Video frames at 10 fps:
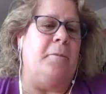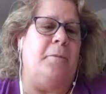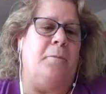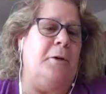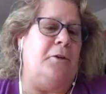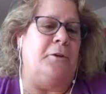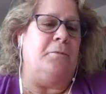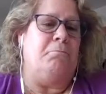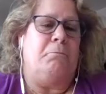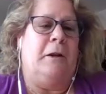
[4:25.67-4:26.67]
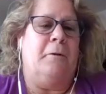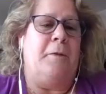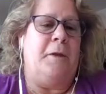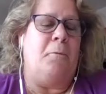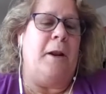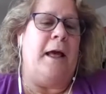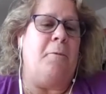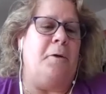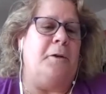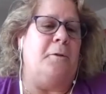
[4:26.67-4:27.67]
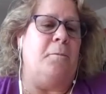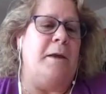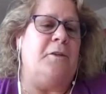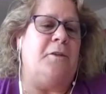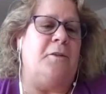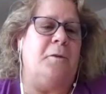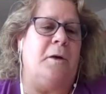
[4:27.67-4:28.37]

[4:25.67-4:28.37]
Which is, when I would miss